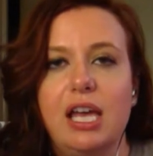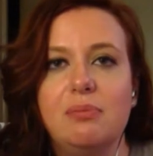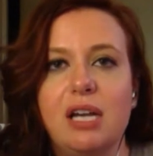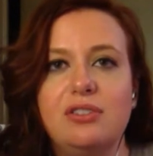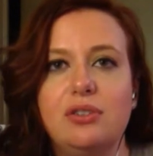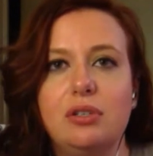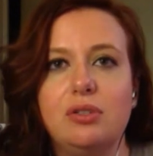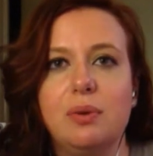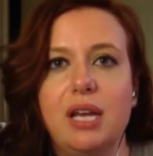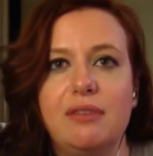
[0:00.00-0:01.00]
And my
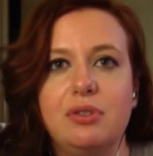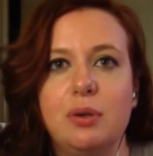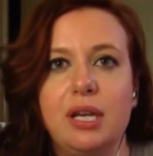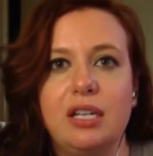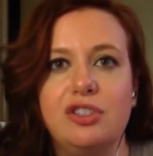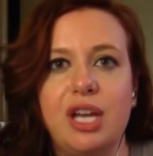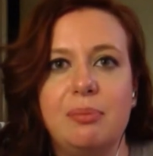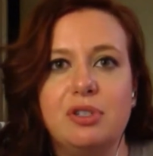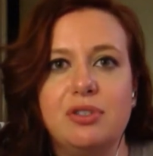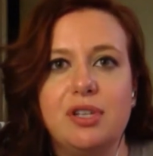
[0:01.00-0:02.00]
students would have to create a
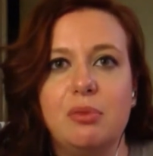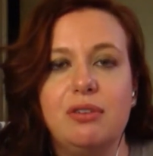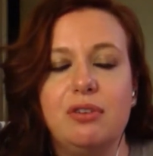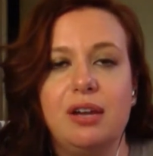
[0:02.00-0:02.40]
chapter summary